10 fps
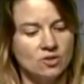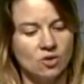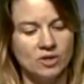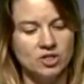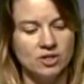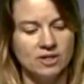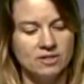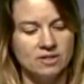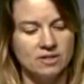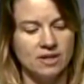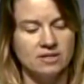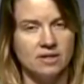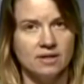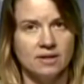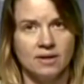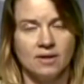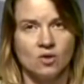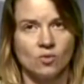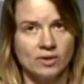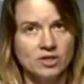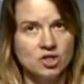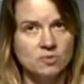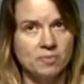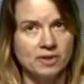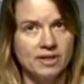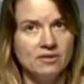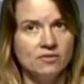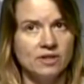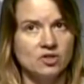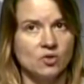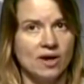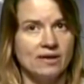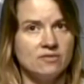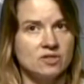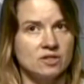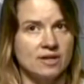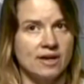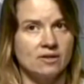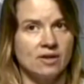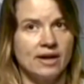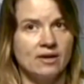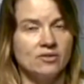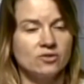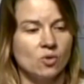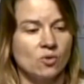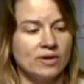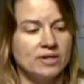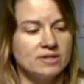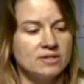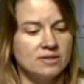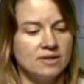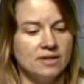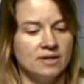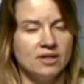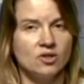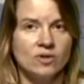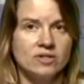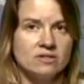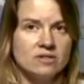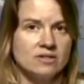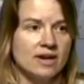So the question is it religious belief that drives societal health, or is the increase in